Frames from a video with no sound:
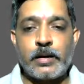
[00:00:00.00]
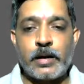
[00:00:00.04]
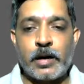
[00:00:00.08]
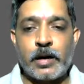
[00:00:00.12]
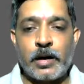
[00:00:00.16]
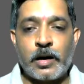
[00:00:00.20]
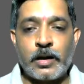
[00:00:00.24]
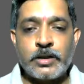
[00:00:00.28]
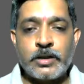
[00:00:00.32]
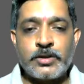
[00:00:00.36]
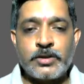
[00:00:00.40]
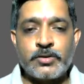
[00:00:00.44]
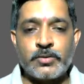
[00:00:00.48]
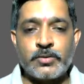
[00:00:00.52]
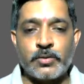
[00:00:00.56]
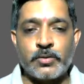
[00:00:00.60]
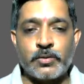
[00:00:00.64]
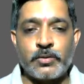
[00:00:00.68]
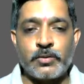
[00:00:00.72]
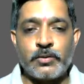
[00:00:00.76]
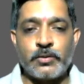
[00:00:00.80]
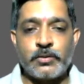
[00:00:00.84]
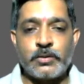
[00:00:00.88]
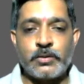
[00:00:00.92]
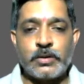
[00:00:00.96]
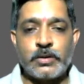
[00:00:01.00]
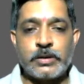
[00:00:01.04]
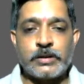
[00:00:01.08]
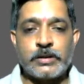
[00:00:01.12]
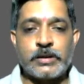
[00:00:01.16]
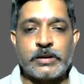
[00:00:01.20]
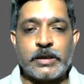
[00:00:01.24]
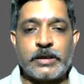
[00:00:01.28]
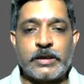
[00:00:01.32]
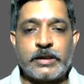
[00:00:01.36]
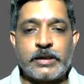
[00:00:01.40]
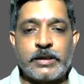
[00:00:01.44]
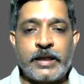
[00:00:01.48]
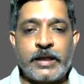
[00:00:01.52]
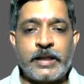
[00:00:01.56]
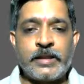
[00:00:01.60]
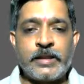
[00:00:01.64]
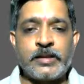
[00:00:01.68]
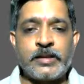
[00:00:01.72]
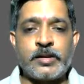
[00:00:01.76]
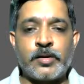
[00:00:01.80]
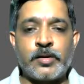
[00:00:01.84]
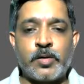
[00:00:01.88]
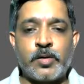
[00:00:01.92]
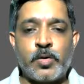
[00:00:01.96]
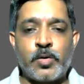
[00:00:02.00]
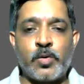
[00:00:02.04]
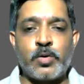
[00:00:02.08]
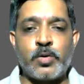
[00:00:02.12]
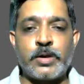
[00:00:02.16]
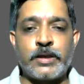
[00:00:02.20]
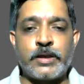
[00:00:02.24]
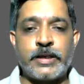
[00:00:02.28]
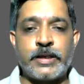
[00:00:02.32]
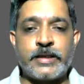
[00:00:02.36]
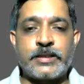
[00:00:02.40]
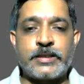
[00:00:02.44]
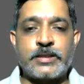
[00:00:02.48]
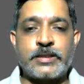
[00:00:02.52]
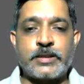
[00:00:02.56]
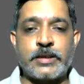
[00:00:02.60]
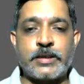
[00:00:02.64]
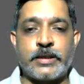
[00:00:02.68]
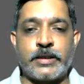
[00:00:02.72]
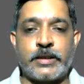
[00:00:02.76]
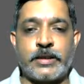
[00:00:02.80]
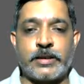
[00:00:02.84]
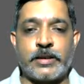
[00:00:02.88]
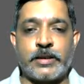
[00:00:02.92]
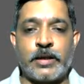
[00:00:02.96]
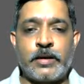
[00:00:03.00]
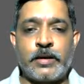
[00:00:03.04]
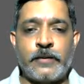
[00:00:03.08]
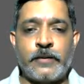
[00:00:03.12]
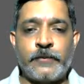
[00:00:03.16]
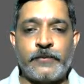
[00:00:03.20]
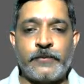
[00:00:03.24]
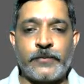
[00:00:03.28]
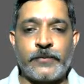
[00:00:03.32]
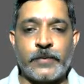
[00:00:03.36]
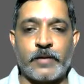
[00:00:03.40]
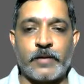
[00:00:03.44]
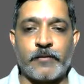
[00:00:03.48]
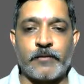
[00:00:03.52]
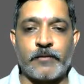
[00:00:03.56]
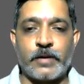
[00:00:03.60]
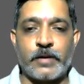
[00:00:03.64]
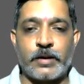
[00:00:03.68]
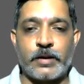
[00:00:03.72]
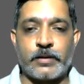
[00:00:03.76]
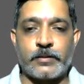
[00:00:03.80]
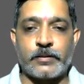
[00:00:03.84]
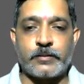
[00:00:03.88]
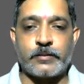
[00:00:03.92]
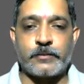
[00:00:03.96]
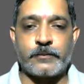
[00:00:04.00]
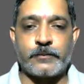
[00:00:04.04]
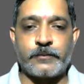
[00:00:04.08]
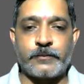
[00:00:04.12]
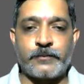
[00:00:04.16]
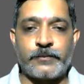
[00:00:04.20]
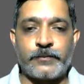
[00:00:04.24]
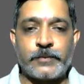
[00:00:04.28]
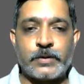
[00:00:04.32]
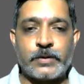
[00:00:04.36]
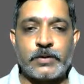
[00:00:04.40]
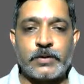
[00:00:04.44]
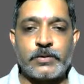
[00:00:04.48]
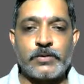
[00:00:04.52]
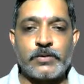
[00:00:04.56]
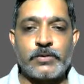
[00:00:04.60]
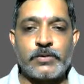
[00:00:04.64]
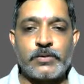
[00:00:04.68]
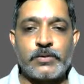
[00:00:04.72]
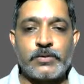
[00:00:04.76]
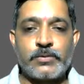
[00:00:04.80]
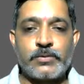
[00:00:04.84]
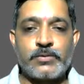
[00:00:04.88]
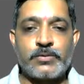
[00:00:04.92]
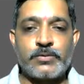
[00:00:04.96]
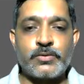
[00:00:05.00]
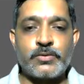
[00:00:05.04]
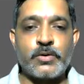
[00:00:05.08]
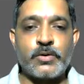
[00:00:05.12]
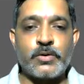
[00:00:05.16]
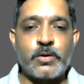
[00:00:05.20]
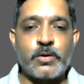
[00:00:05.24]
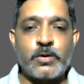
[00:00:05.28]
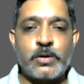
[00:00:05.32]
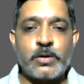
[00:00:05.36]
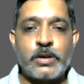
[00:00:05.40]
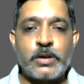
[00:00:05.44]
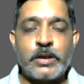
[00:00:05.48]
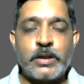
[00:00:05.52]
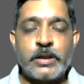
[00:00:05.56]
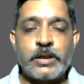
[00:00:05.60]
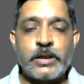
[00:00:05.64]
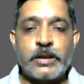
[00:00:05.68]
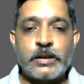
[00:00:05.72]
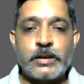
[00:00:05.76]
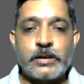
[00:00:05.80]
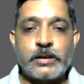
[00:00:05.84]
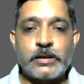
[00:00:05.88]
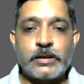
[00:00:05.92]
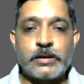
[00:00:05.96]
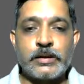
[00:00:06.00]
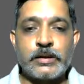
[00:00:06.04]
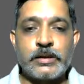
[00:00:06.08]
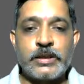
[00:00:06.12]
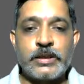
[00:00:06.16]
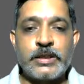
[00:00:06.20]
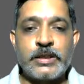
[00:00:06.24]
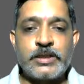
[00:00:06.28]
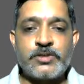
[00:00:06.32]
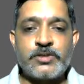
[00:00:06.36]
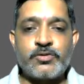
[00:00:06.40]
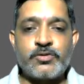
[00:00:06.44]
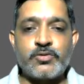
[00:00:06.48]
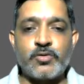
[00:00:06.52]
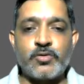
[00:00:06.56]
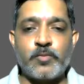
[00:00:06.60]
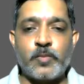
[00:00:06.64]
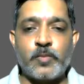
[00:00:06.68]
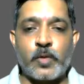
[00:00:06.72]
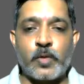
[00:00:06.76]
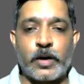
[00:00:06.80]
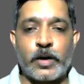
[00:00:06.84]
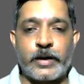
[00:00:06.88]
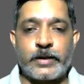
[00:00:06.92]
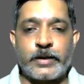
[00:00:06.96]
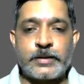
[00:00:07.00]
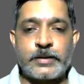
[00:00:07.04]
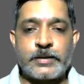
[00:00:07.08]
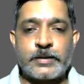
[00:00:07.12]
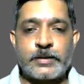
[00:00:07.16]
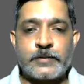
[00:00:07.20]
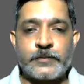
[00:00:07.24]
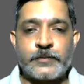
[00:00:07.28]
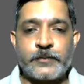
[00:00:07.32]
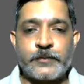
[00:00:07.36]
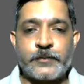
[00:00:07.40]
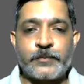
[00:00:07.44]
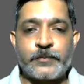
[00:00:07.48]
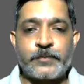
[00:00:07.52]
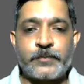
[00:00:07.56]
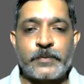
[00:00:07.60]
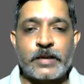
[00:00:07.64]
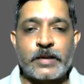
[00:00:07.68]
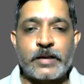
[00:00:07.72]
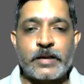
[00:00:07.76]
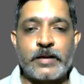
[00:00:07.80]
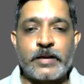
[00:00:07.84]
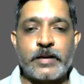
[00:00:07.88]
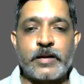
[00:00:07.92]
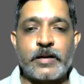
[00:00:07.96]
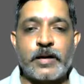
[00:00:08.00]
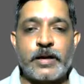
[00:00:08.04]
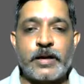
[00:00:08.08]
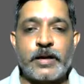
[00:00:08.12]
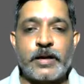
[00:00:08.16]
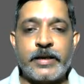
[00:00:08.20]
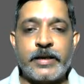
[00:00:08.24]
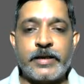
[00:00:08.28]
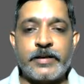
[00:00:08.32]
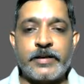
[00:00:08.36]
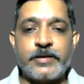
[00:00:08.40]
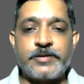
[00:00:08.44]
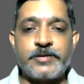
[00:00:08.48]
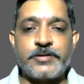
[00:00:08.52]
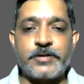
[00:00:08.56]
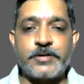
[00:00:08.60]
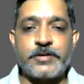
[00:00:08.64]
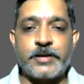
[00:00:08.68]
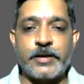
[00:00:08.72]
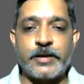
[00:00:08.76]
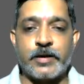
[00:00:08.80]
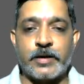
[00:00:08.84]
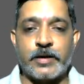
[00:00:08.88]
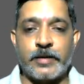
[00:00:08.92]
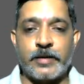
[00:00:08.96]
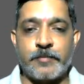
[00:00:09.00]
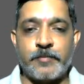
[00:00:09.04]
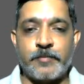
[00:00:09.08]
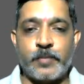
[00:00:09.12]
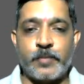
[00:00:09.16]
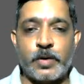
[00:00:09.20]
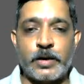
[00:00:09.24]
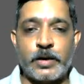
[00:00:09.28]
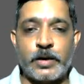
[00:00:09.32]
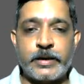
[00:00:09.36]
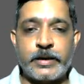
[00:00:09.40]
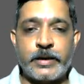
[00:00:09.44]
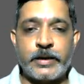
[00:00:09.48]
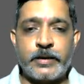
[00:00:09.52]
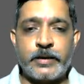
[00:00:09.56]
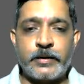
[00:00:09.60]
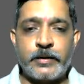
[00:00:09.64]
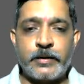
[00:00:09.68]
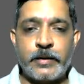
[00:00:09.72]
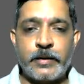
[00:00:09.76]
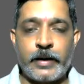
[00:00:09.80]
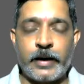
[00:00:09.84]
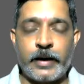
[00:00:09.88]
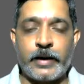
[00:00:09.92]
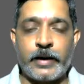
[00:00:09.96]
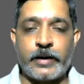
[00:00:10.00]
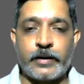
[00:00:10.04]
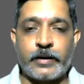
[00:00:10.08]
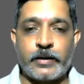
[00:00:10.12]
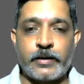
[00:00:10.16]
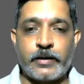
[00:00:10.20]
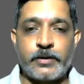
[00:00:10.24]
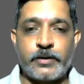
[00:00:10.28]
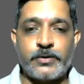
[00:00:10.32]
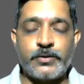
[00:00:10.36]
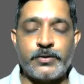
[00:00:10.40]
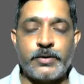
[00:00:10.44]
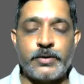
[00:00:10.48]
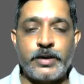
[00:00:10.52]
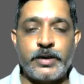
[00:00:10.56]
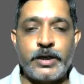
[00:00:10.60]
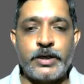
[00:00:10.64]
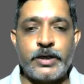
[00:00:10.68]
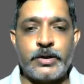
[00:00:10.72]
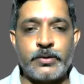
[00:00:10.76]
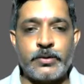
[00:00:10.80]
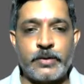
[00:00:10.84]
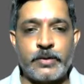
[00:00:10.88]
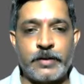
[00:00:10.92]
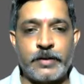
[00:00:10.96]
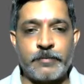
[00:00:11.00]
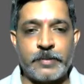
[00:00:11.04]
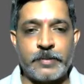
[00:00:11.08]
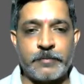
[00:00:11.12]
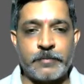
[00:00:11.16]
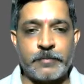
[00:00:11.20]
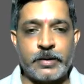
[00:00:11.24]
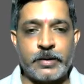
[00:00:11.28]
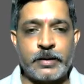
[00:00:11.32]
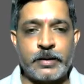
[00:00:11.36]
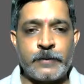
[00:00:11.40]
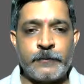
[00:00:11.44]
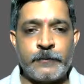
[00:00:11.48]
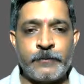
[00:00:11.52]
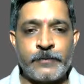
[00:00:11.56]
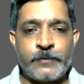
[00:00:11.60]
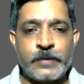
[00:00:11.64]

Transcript: also the 10th oldest in the world. So these 2 points regarding history are important and you need to remember.